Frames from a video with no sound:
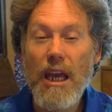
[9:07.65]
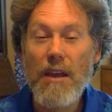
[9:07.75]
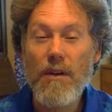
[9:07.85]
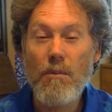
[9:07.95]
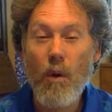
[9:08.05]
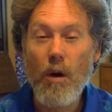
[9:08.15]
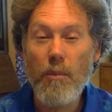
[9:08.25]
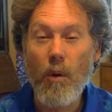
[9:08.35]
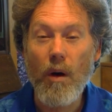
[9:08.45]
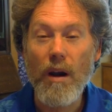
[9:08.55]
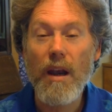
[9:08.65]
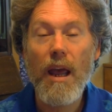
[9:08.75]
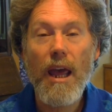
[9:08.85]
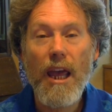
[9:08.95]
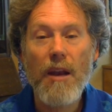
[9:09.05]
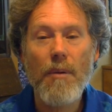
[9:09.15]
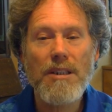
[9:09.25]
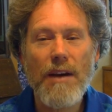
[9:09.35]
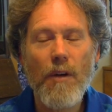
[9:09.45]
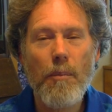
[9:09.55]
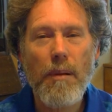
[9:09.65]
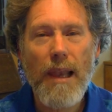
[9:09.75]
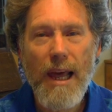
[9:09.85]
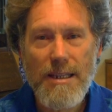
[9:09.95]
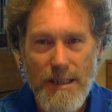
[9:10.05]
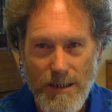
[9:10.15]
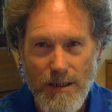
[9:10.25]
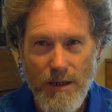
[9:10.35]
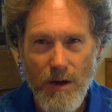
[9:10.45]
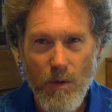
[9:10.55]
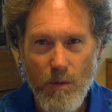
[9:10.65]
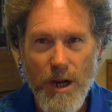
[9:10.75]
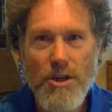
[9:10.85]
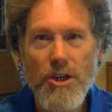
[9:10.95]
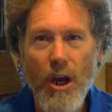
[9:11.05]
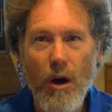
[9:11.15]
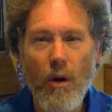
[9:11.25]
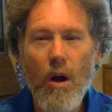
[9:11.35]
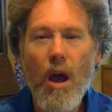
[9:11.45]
Even more important, it must have a pleasant ratio